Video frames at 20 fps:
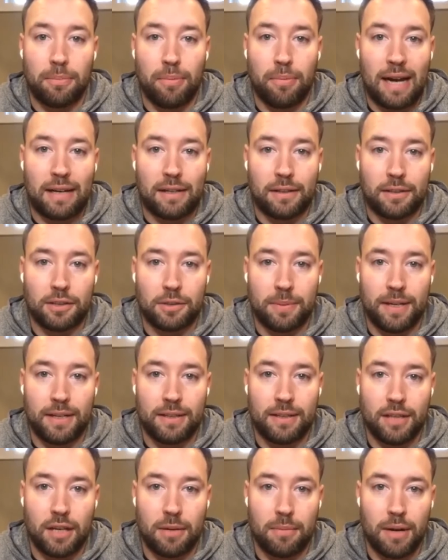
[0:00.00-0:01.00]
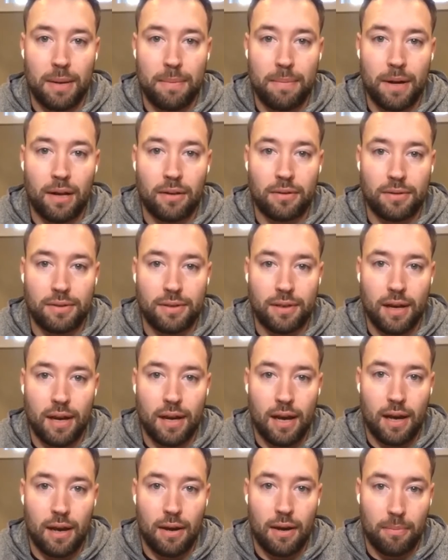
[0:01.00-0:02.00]
practical experience on my belt
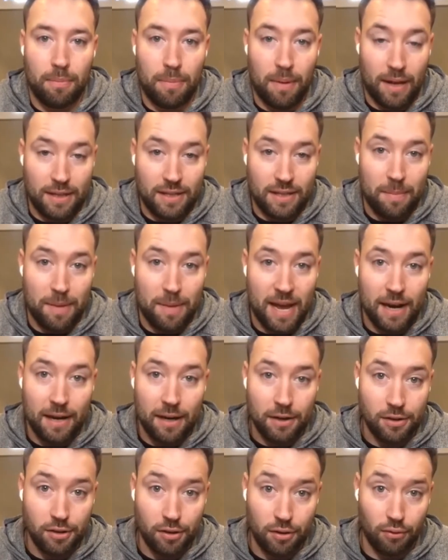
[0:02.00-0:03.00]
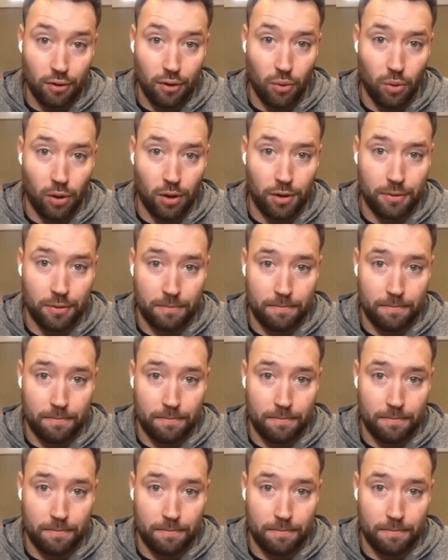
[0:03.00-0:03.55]
by the time I headed into the real world.